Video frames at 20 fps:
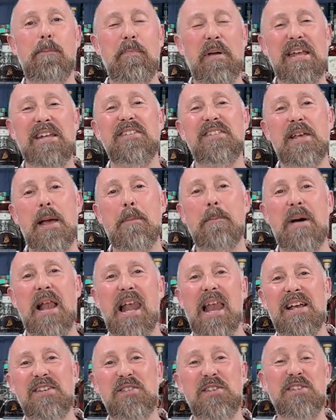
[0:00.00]
beet
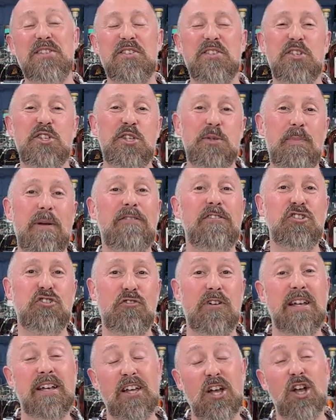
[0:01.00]
molasses spirit
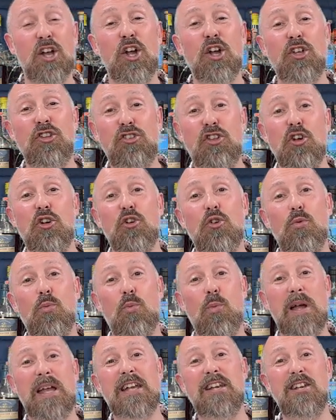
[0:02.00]
drink, do
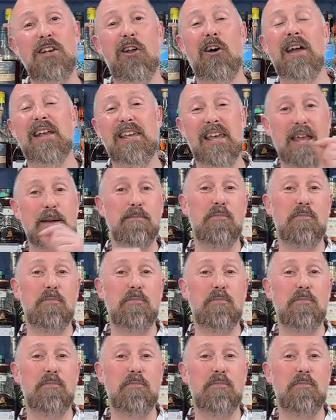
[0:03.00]
we like it?